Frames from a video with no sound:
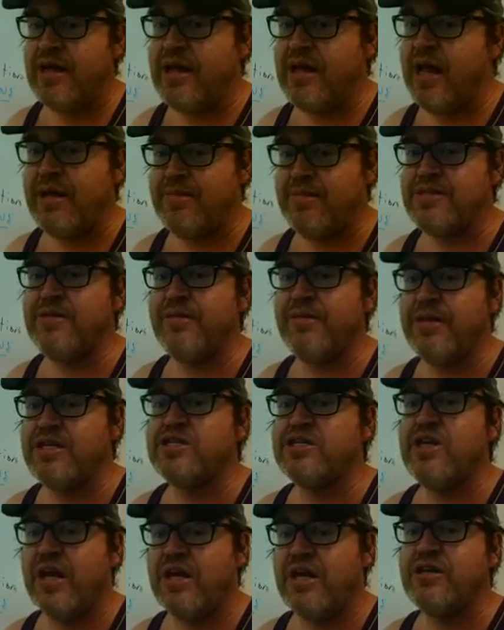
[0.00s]
Oedipus simply
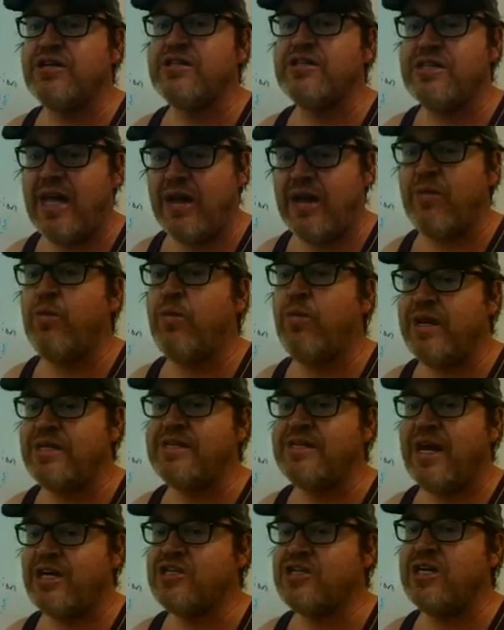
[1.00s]
does not understand what
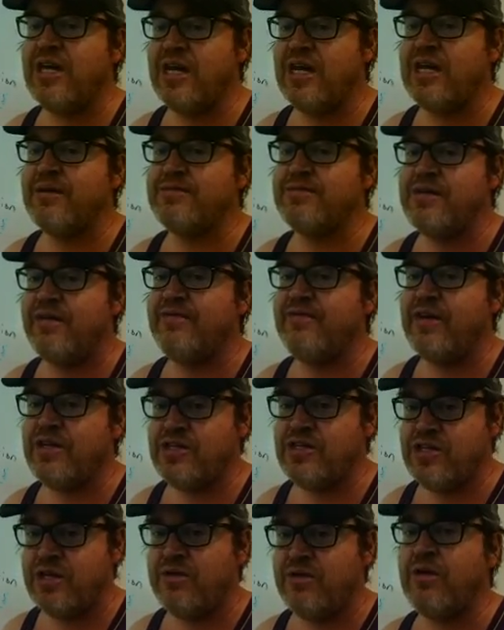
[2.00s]
he's actually getting himself
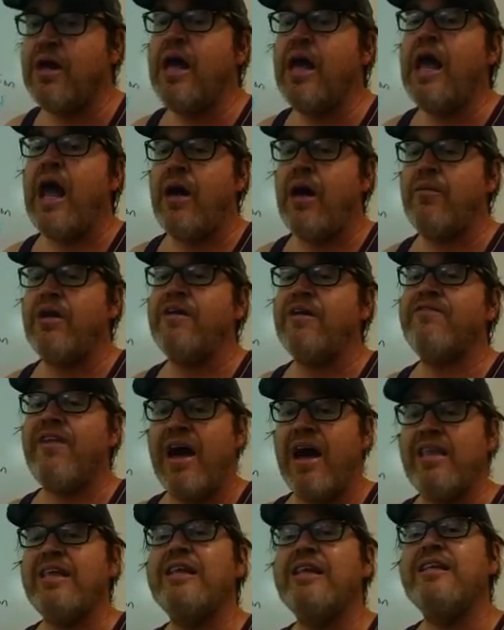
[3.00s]
into. And when he
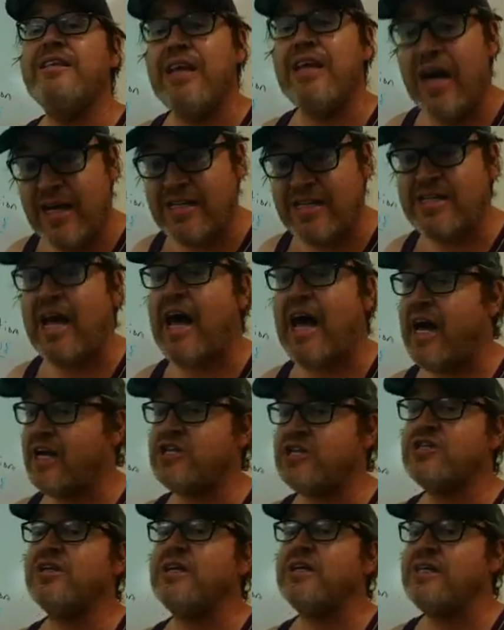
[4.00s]
finally does
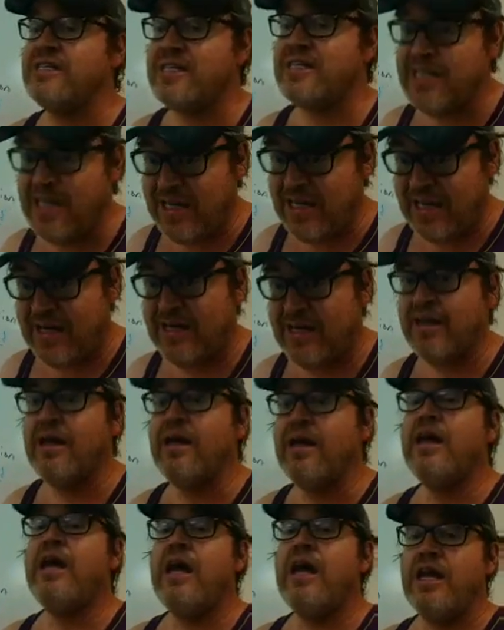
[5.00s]
actually see it,
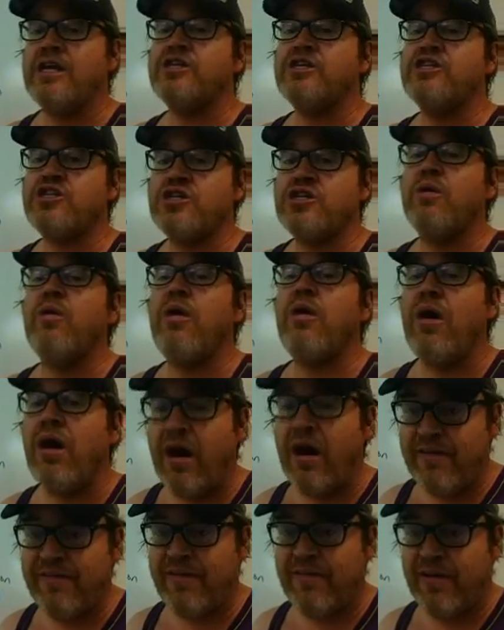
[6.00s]
it is so
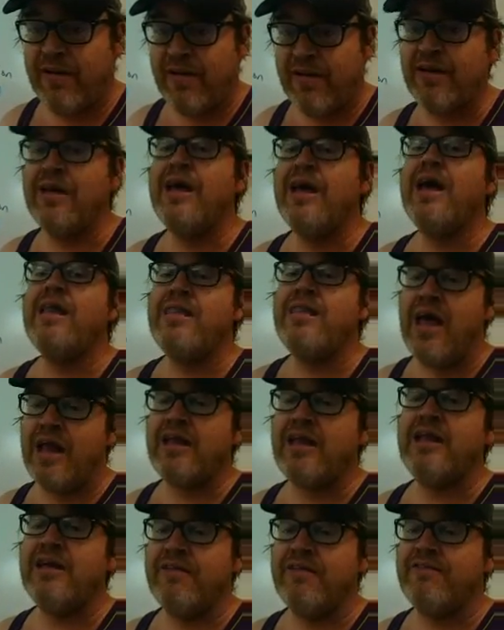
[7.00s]
awful
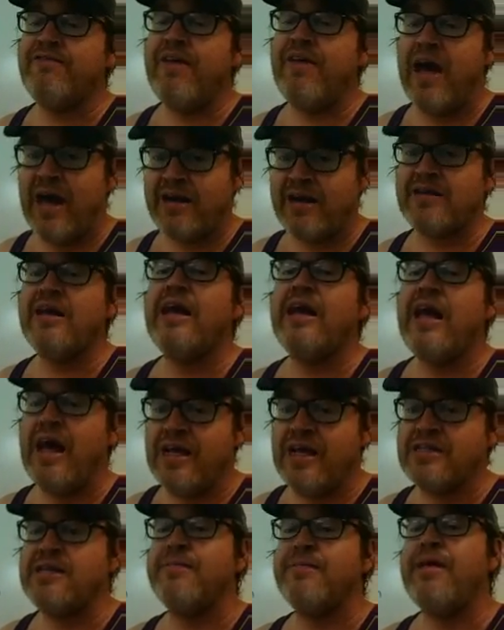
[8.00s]
that he, in fact,
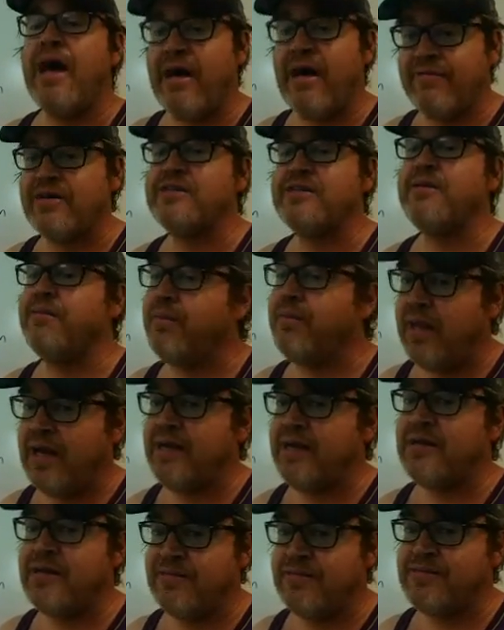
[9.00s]
ends up having to
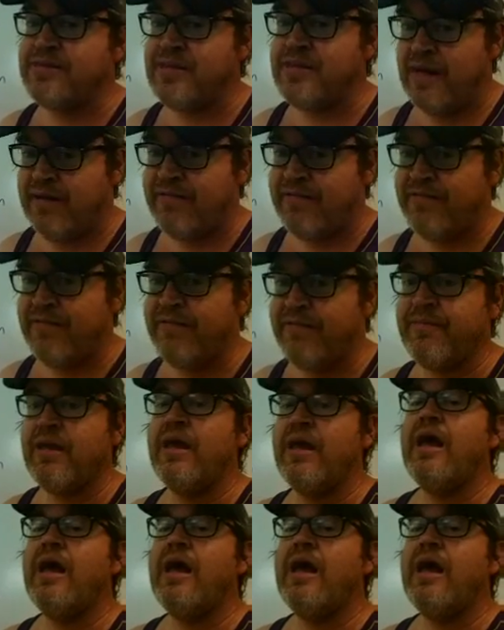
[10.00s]
blind himself.